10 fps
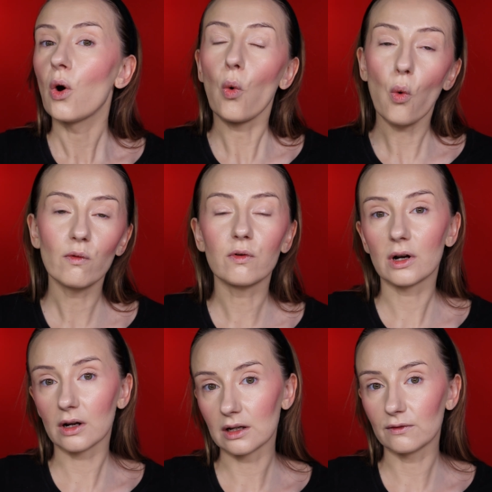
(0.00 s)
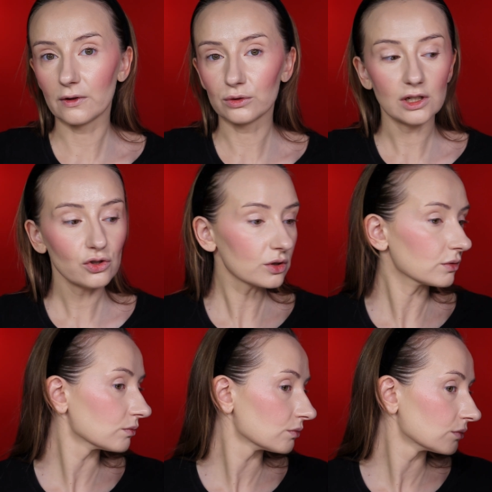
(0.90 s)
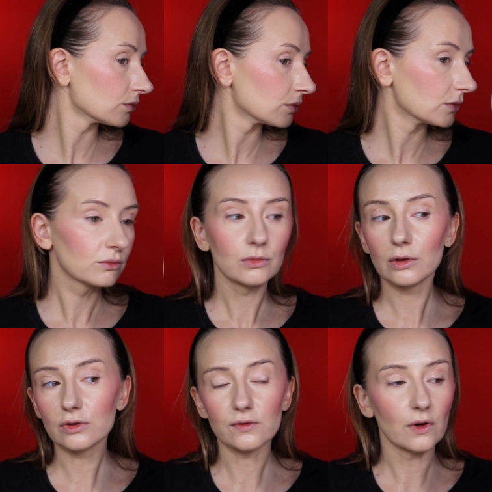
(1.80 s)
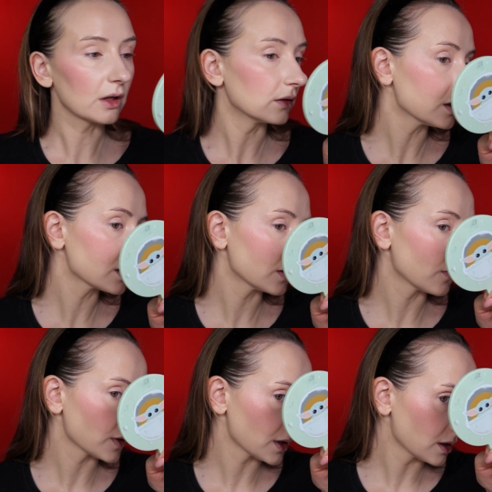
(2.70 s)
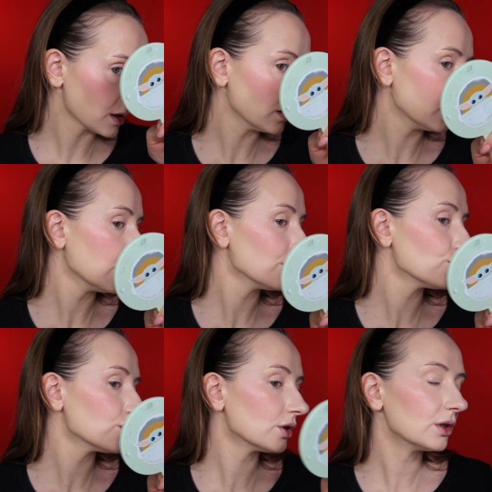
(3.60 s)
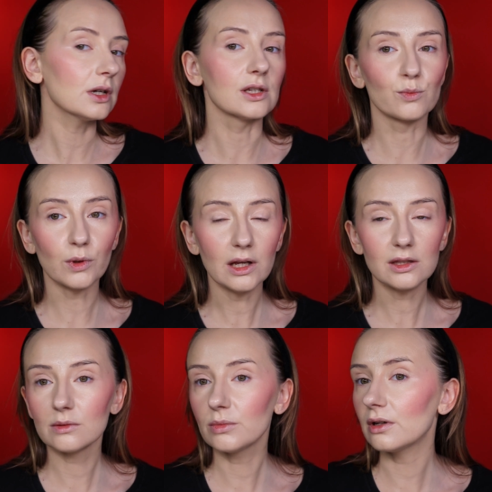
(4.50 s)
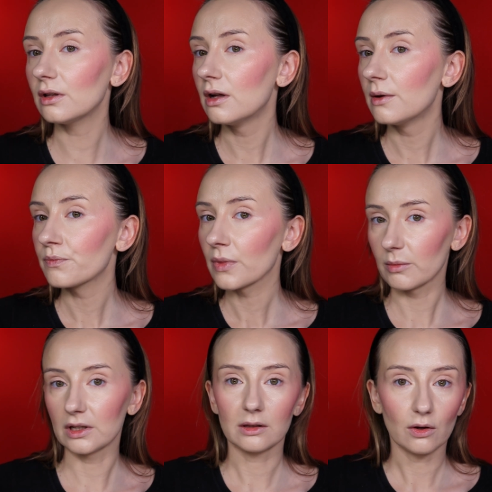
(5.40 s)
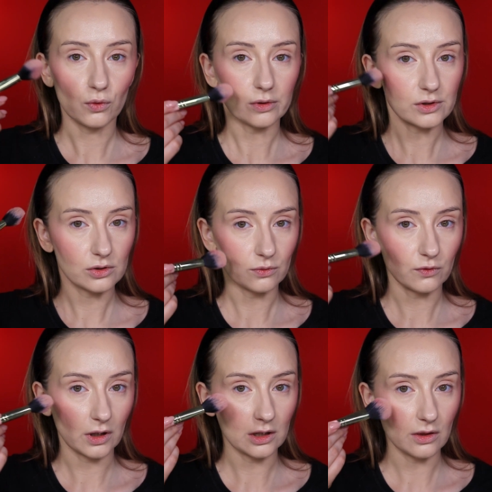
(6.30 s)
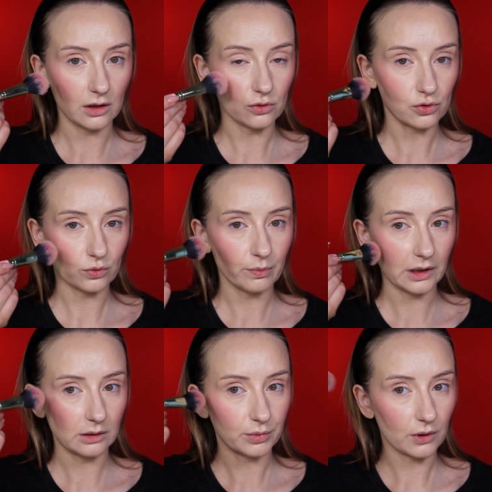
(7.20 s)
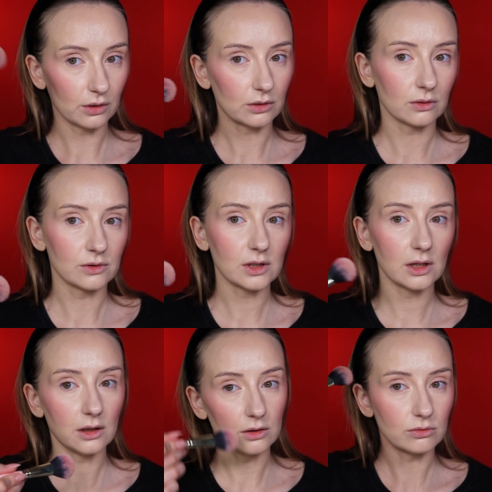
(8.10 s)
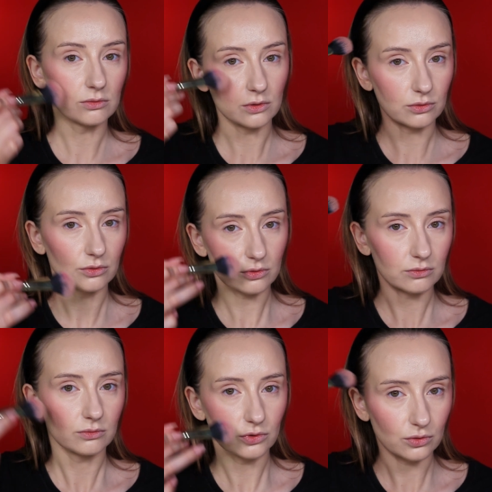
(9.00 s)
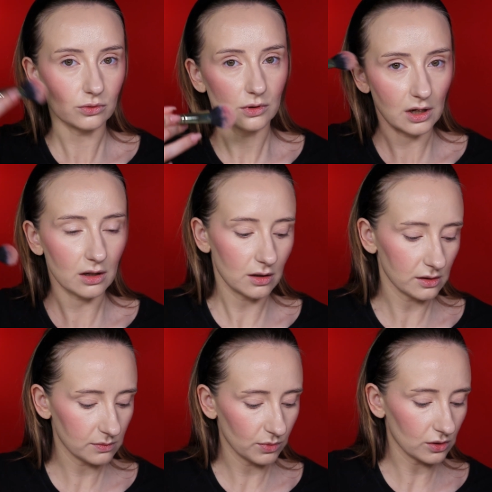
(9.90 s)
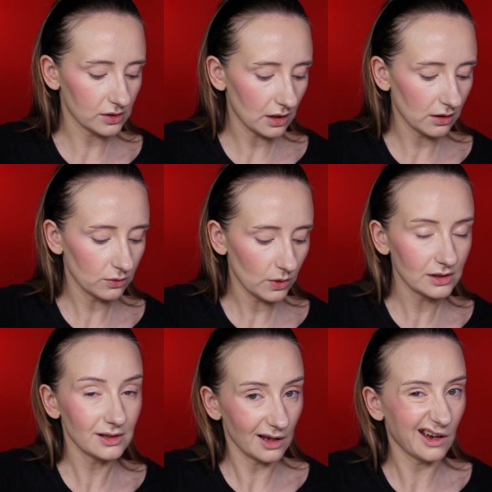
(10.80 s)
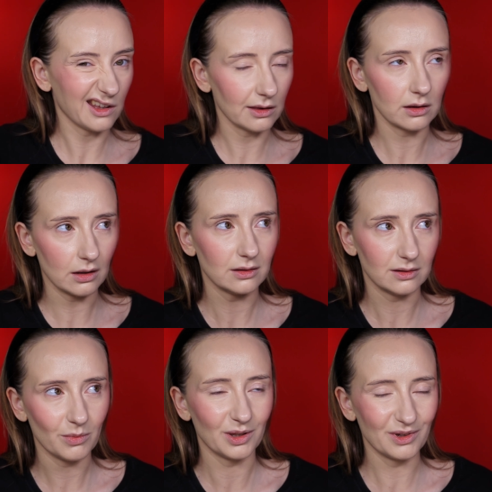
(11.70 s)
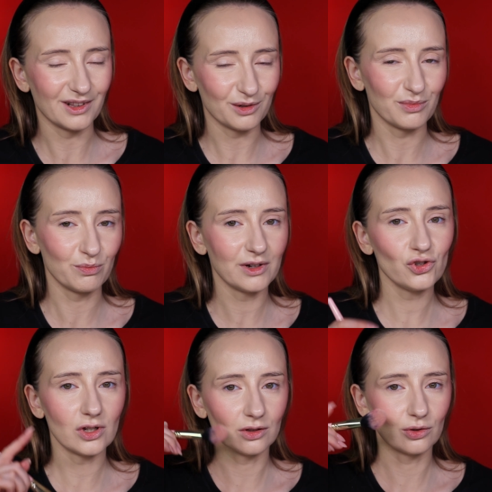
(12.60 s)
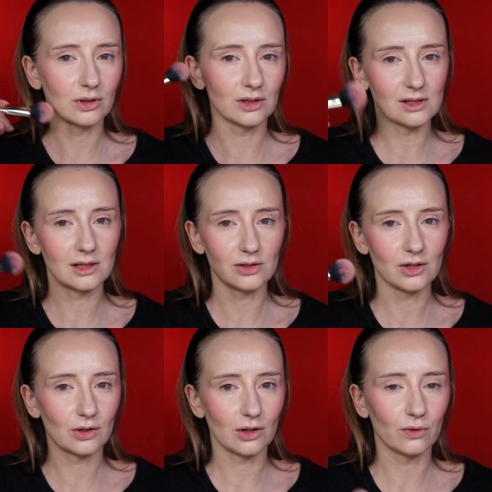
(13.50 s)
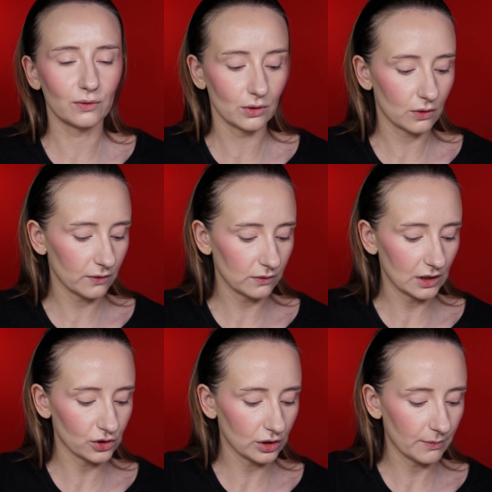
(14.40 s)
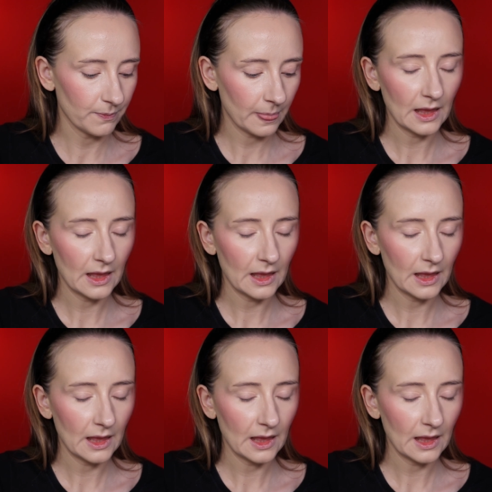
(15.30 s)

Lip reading: Over foundation looks fine, doesn't emphasize skin texture, it's blendable, but of course don't forget that you should pat product on skin and don't do like this, because otherwise, yeah, I think that might be a little bit patchy and you can easily take off your foundation.